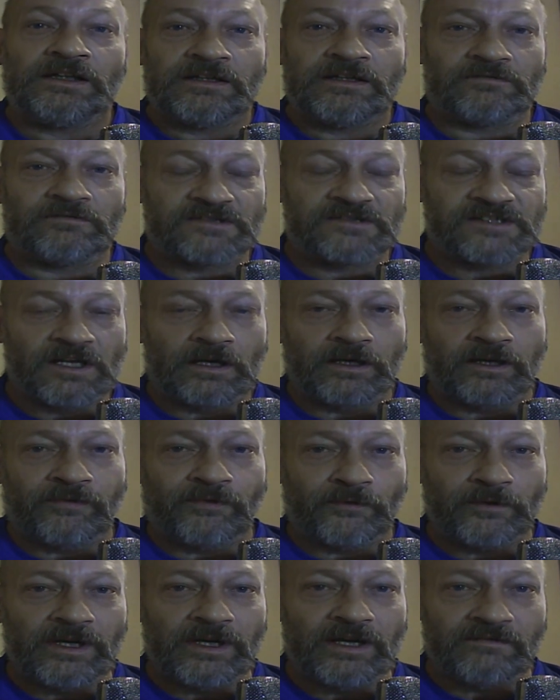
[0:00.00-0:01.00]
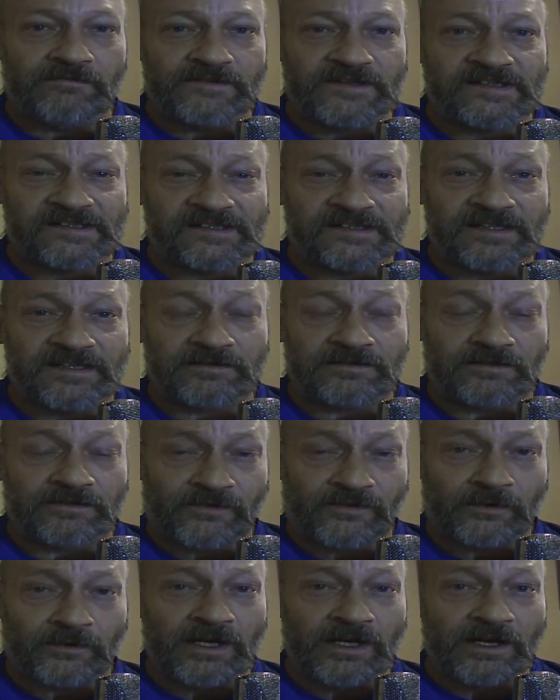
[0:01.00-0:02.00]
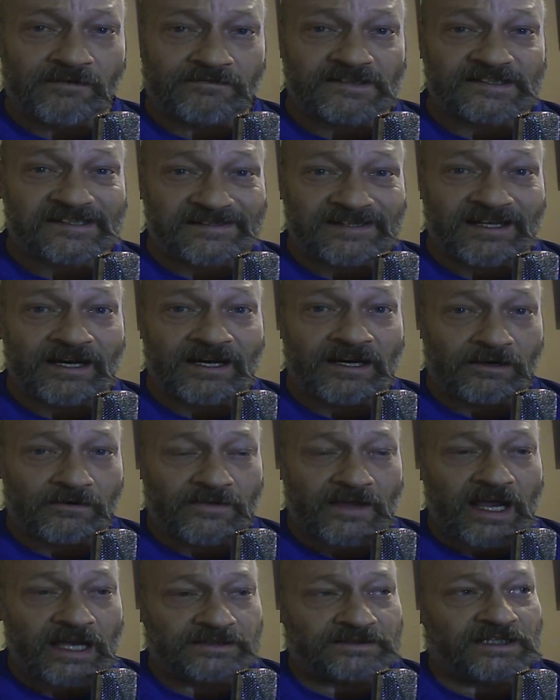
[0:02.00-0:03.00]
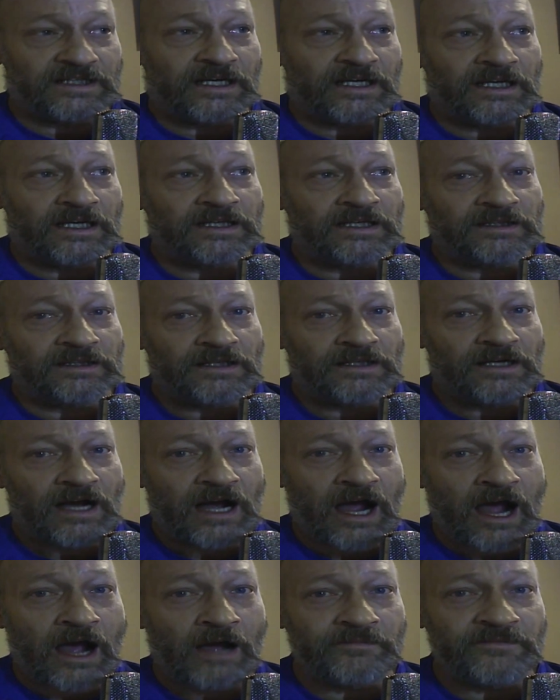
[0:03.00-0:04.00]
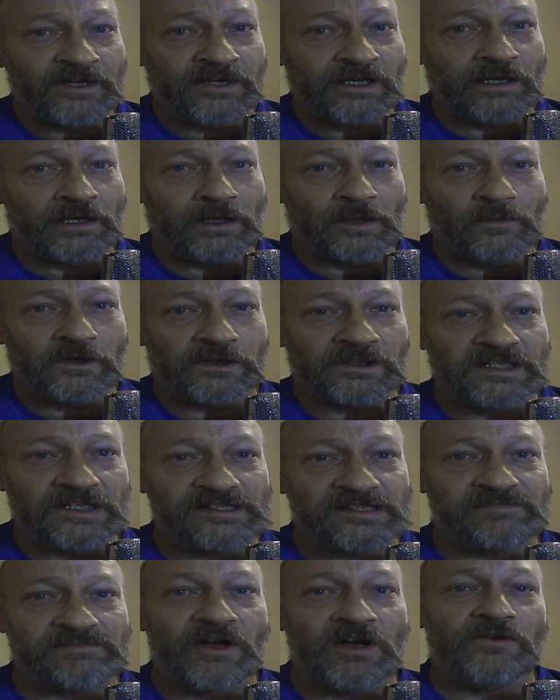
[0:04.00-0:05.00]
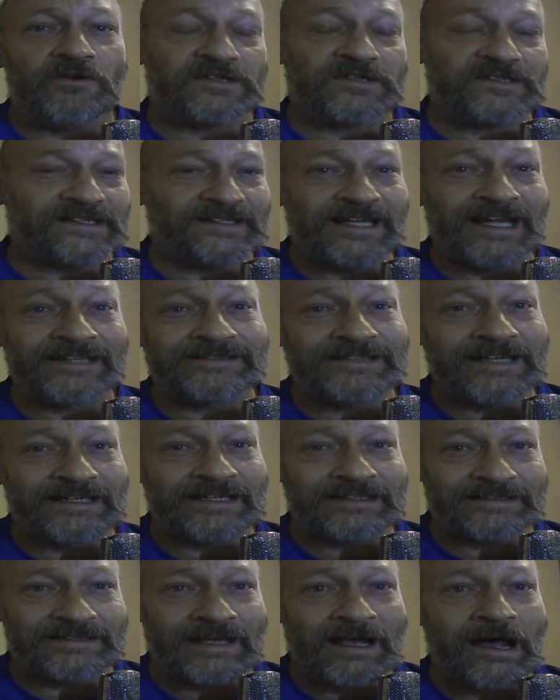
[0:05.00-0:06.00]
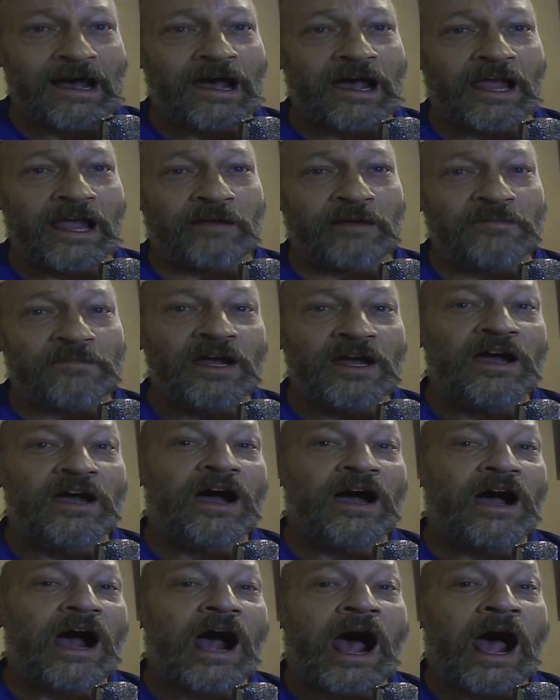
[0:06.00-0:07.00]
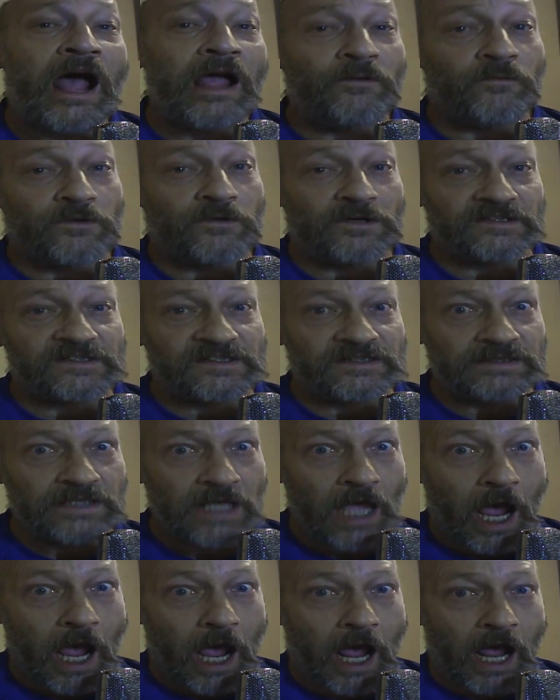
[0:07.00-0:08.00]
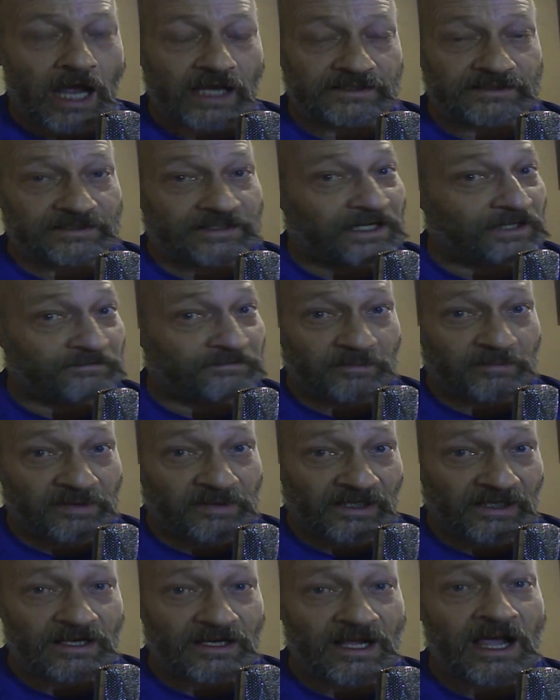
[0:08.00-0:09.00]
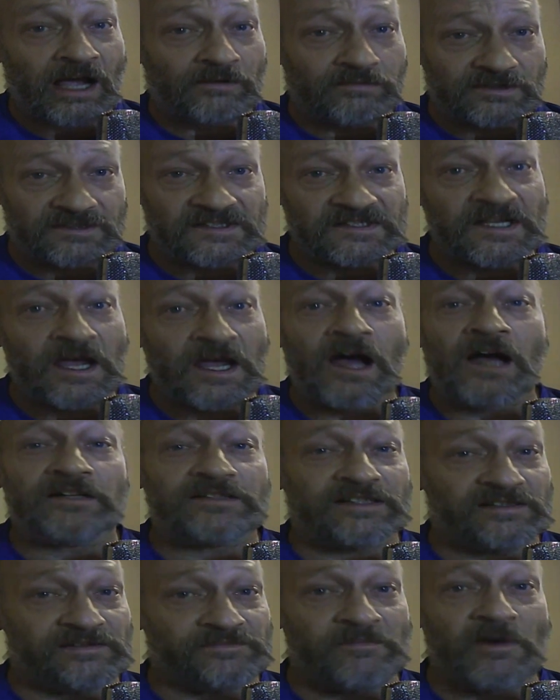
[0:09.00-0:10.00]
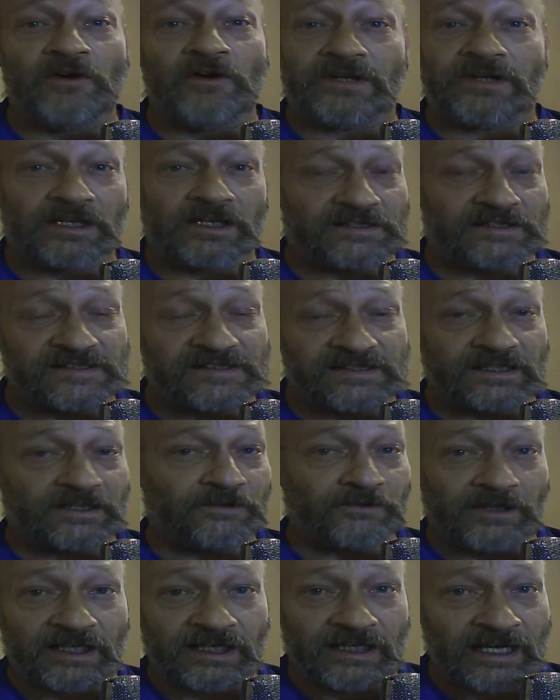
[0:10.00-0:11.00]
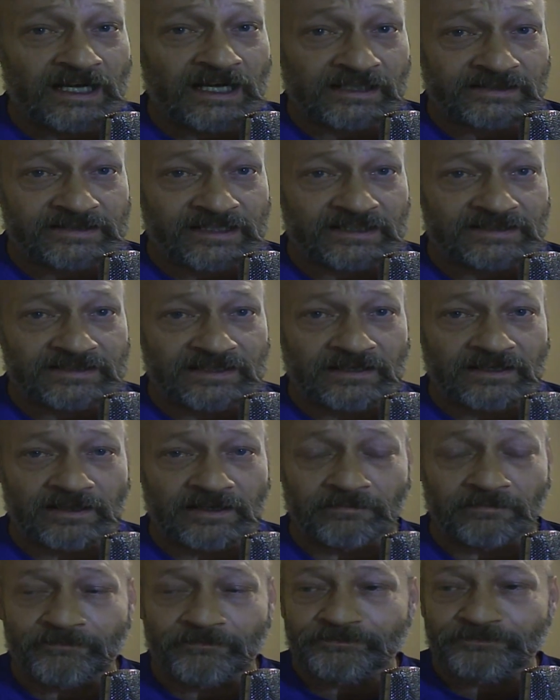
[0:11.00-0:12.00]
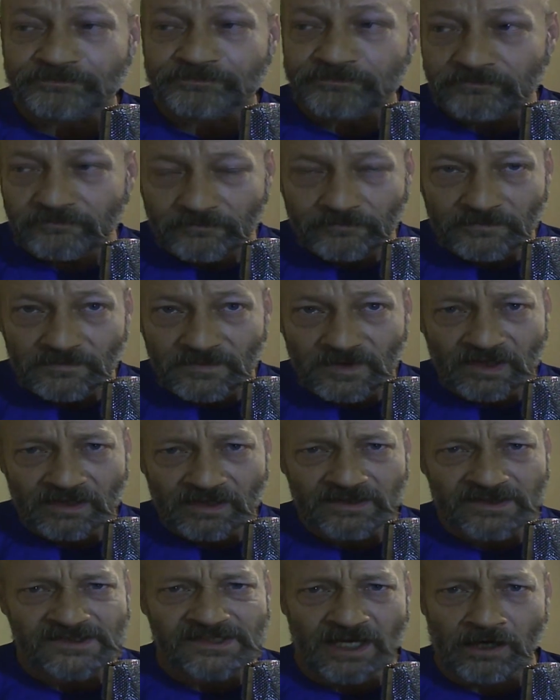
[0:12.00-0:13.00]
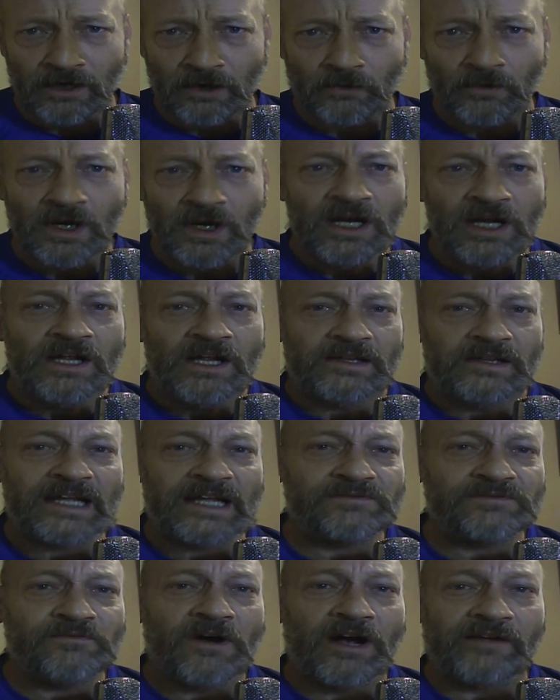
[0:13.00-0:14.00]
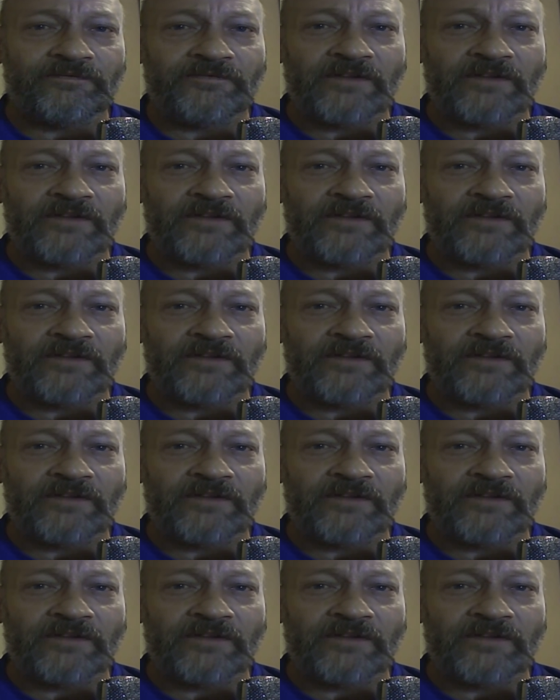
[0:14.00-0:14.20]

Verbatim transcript: there was only three of us, th three of us there that day. I'm the only one that smokes. And at that time, I was not, I repeat, I was not smoking a cigarette at that time. So that's why I